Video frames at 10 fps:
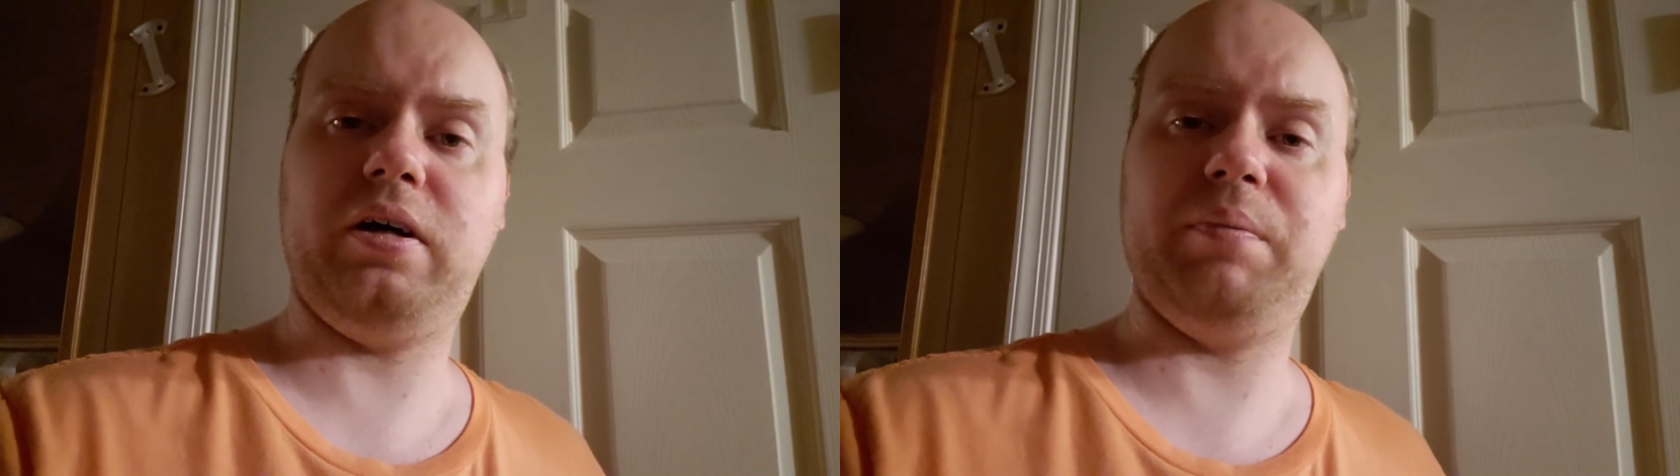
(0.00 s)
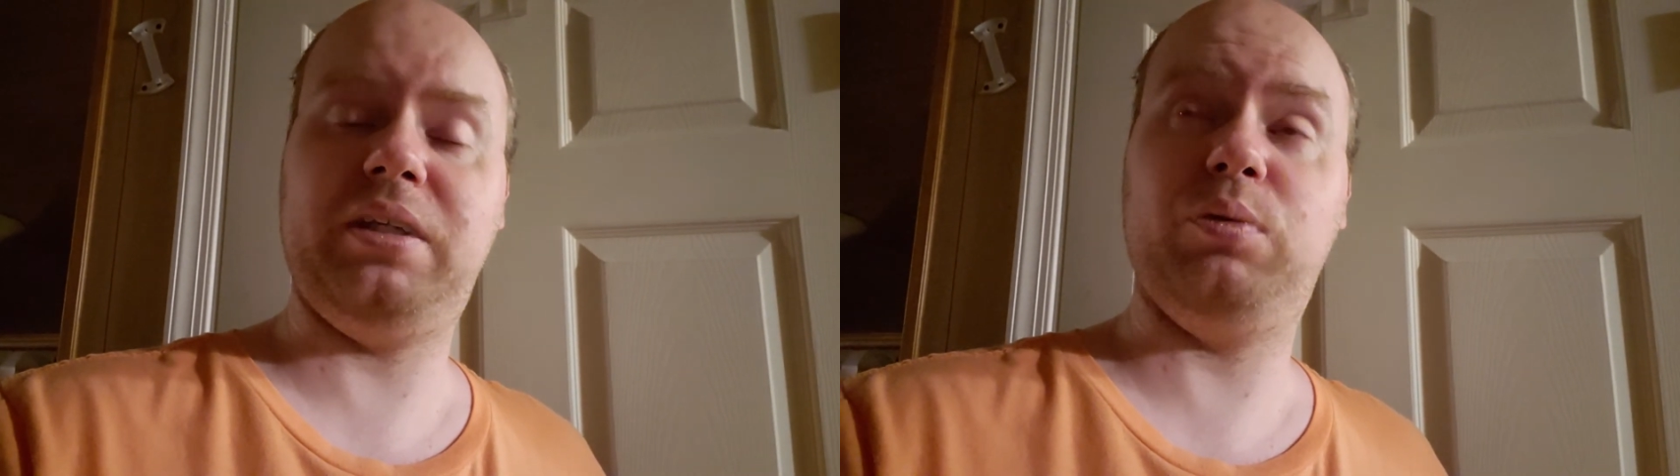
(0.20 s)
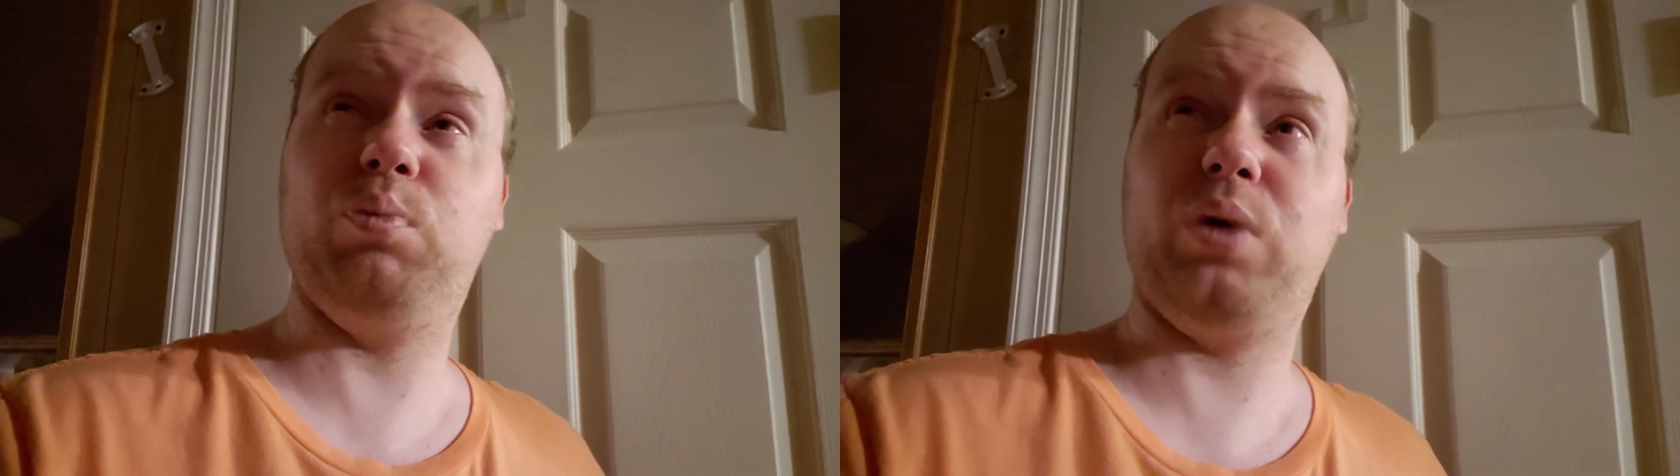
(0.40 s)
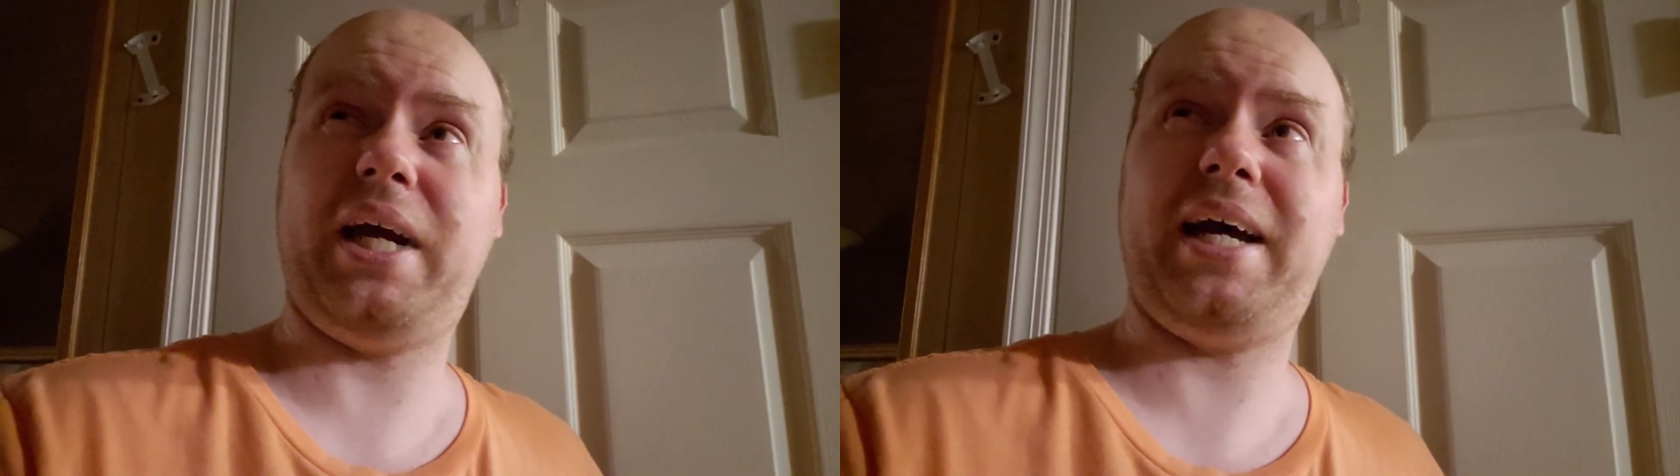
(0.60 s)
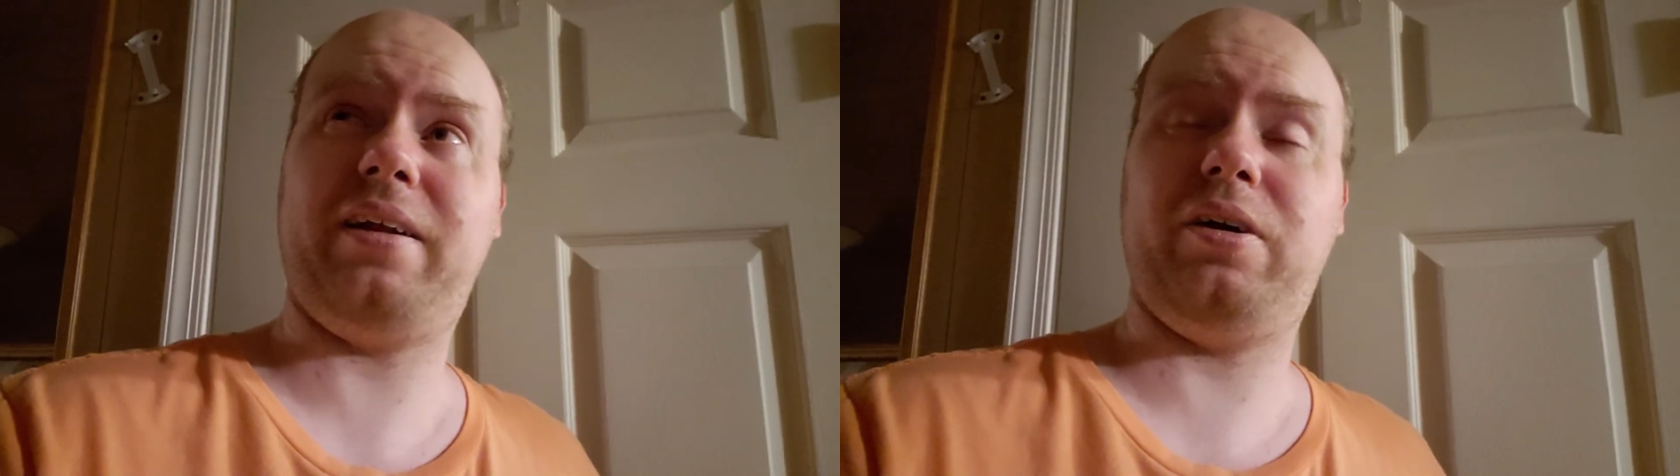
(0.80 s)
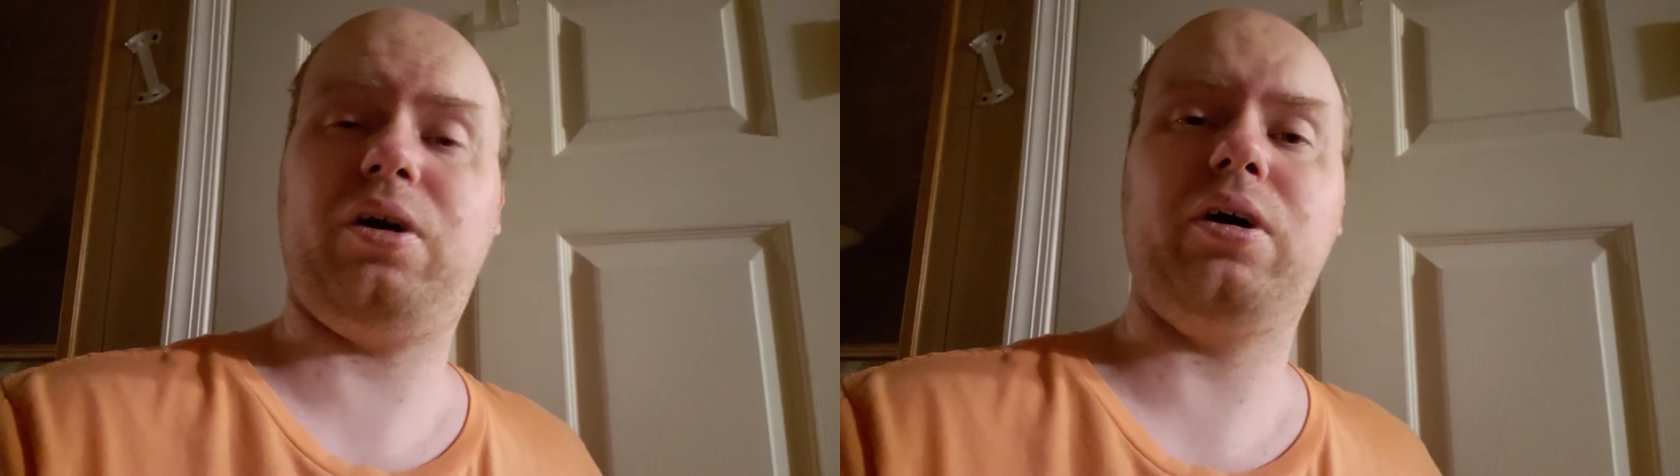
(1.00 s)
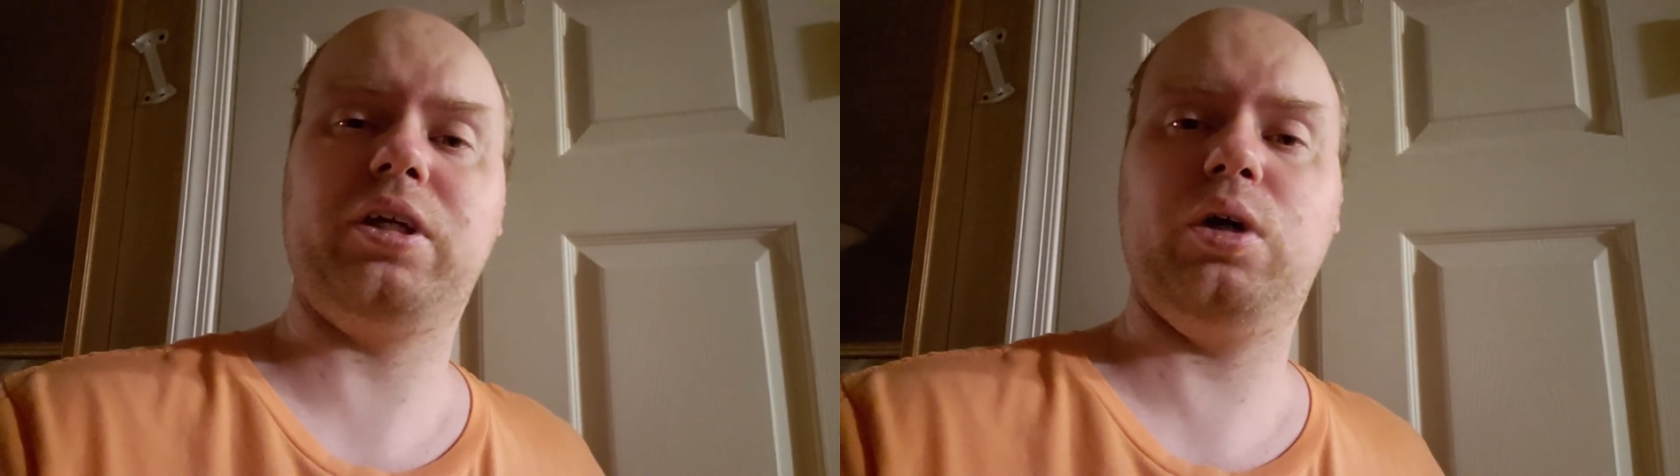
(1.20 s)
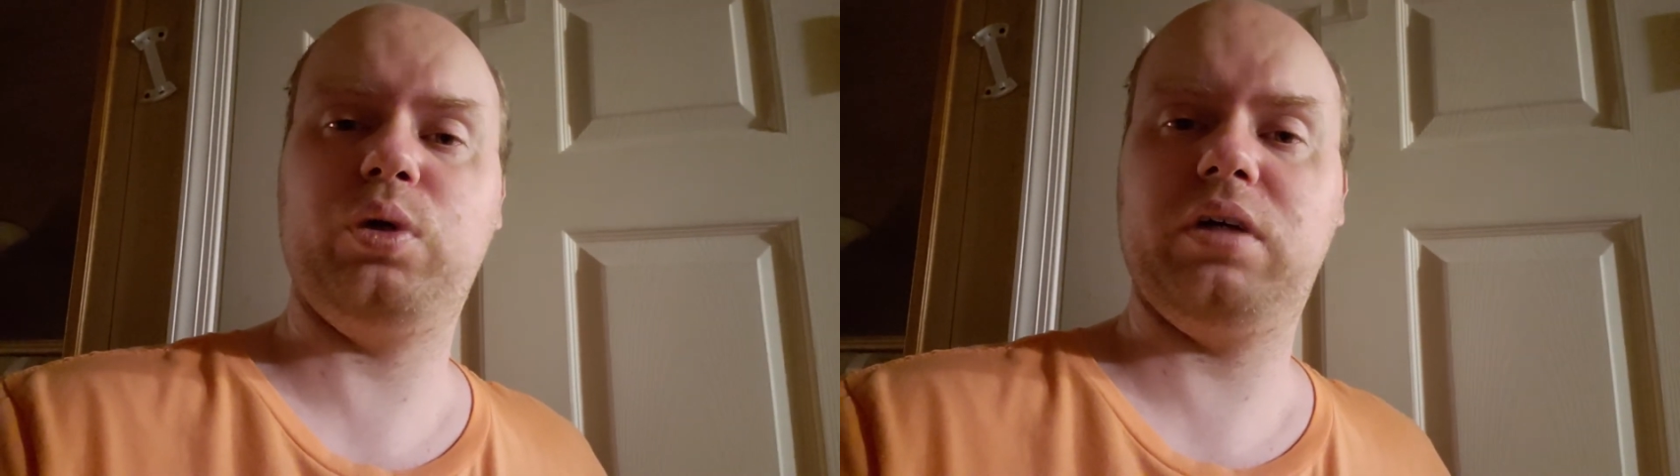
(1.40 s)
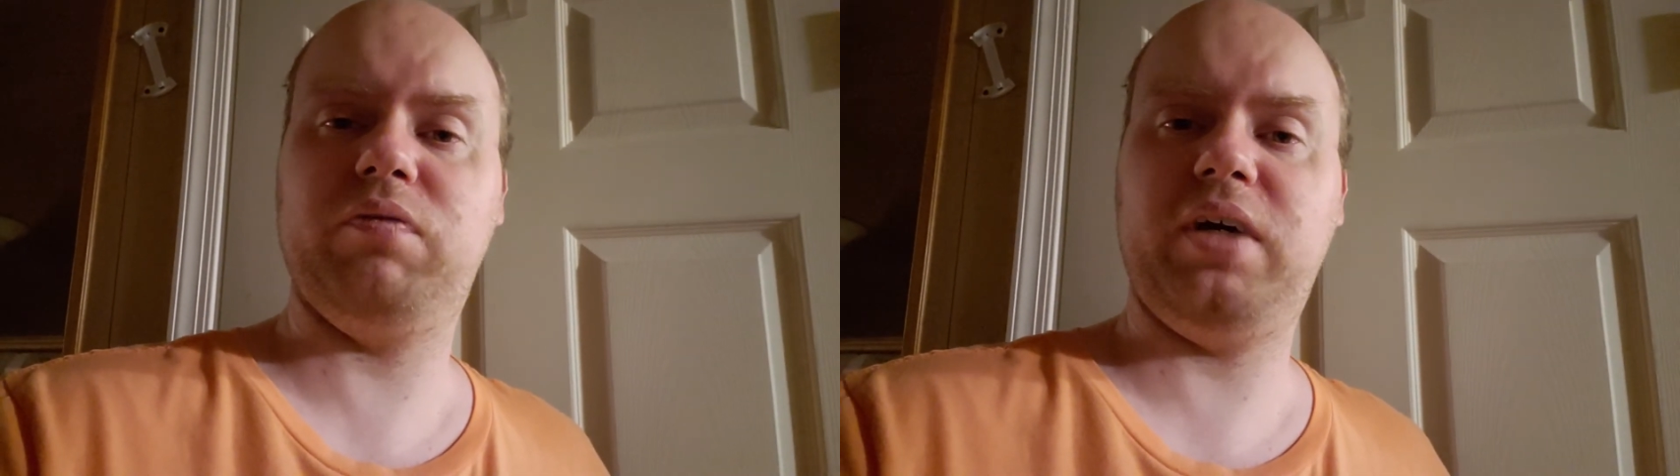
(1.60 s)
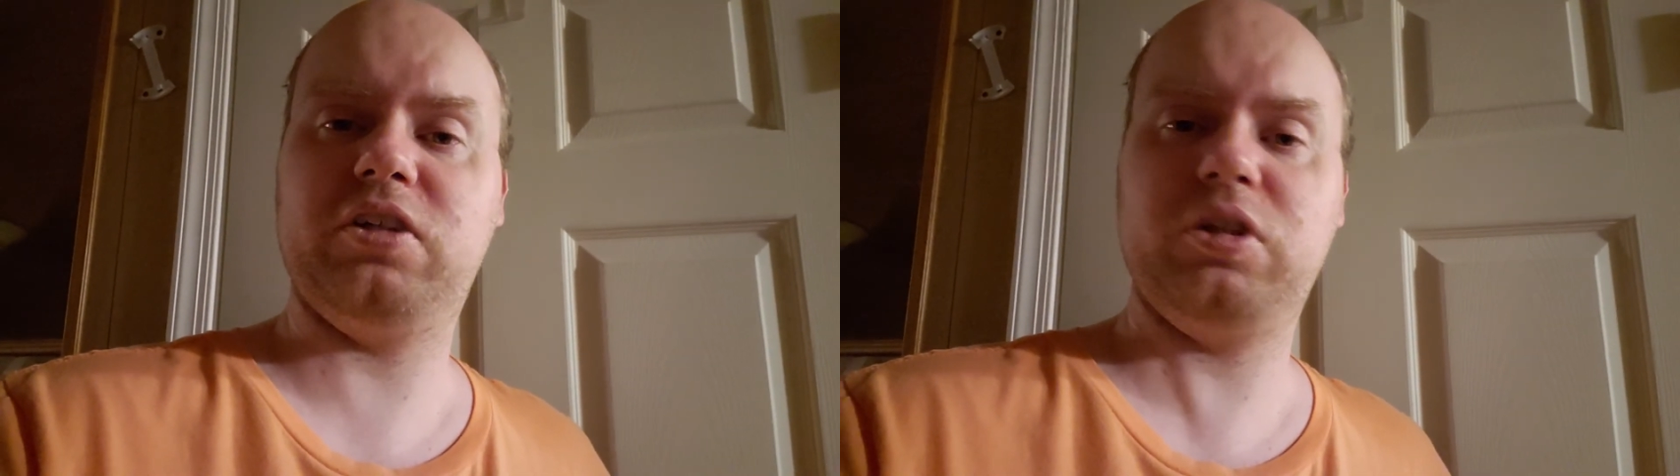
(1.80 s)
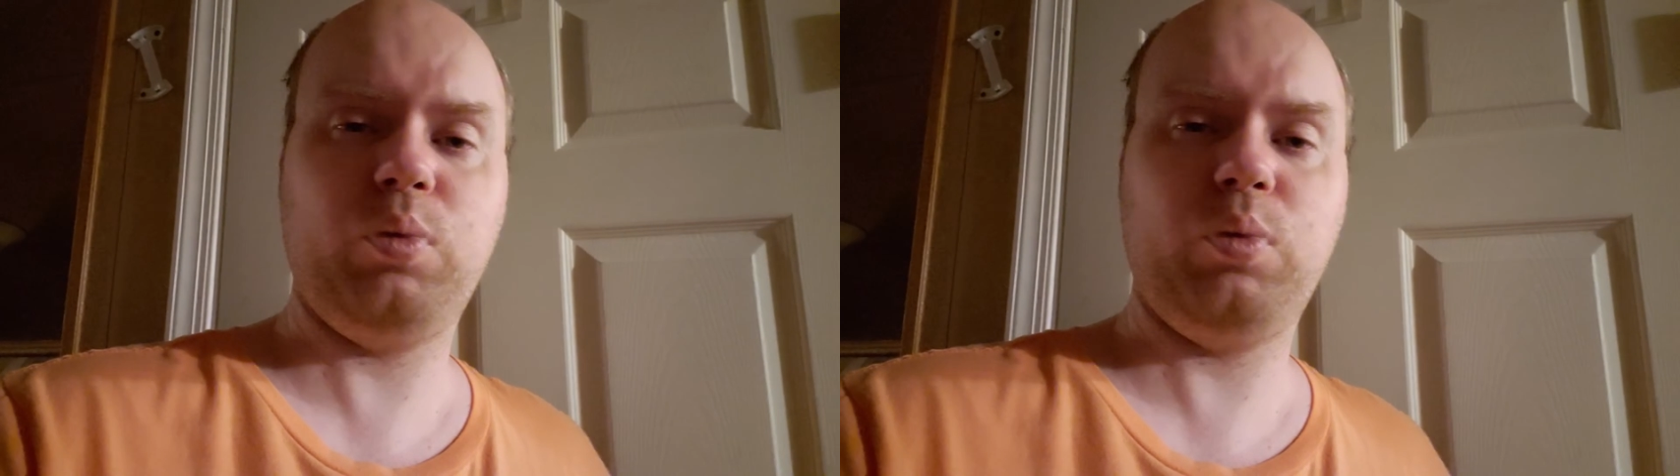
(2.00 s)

I mean, we're at an audio convention.